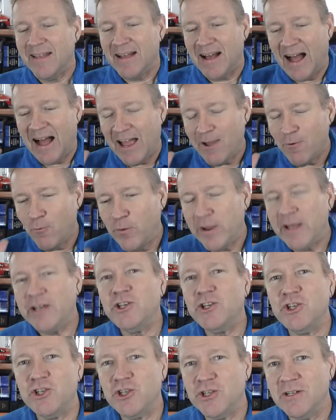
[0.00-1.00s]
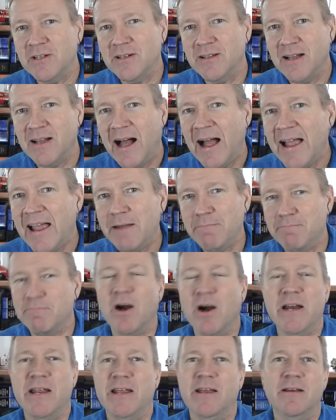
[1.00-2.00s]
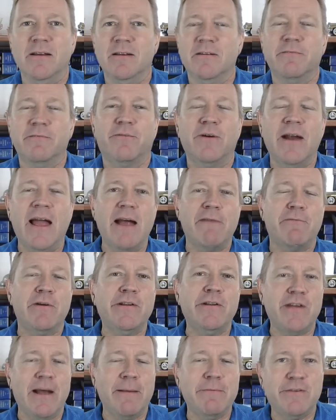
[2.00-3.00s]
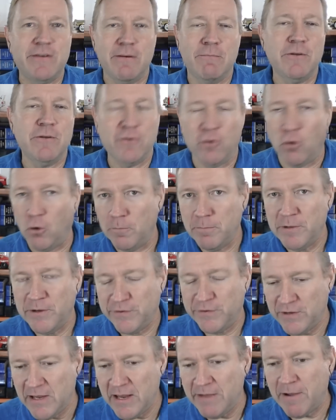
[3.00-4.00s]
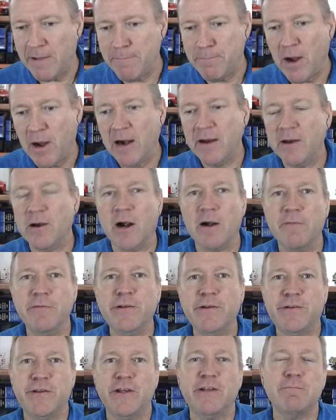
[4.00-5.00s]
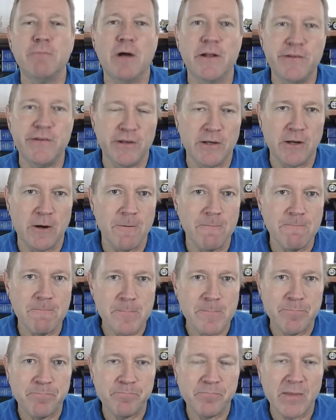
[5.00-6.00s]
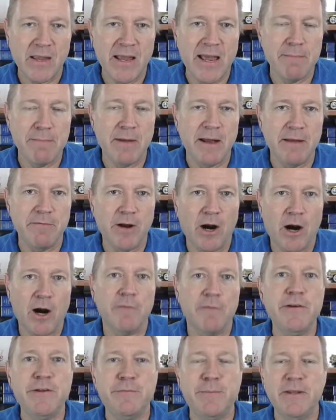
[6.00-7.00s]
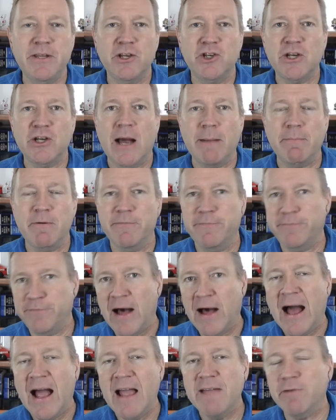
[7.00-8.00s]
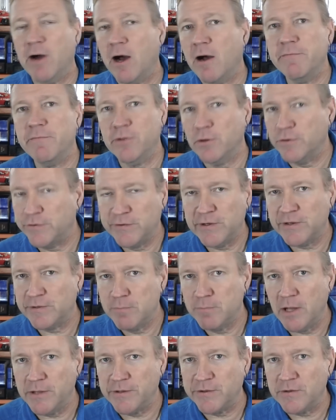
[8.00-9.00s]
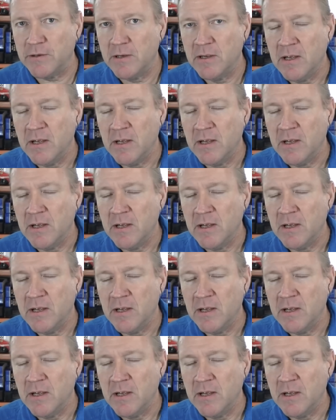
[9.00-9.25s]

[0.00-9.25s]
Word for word: I wish I had money for every time someone told me, Steve, I bought an RV six months ago, and my RV's been in the shop five of those six months.